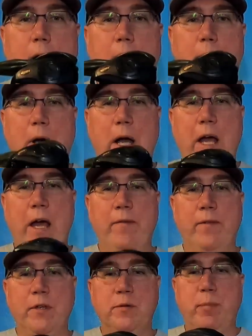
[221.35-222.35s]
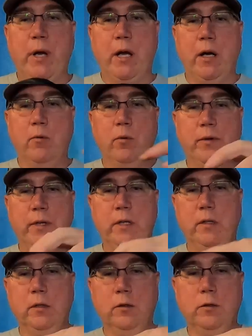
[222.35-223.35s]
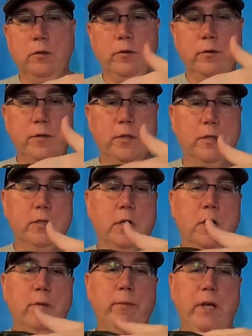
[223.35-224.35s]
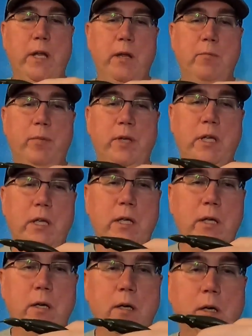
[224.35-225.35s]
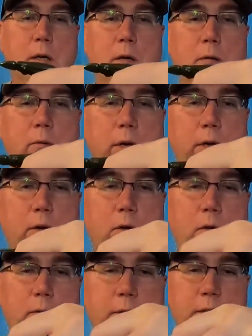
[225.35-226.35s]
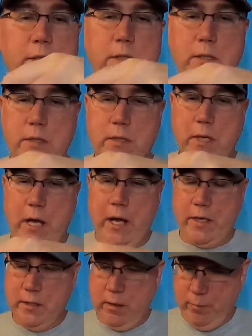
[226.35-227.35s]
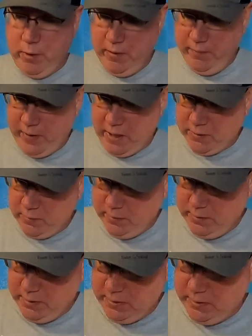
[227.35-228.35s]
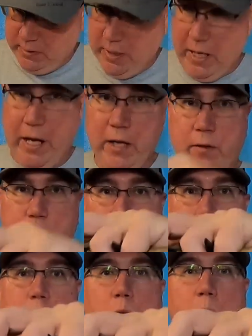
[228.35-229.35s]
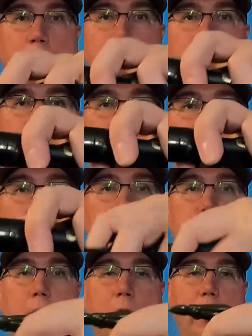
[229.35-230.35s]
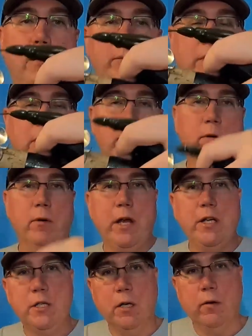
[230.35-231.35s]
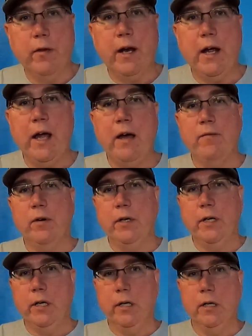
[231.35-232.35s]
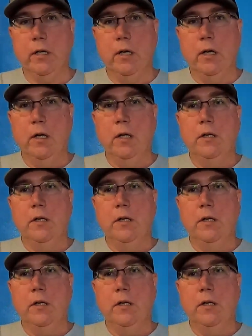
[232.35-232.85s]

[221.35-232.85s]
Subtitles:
I have this paired with the Lose Tournament MP reel. This is actually a pretty fast one. This is the 8:3:1 gear ratio that I have on here.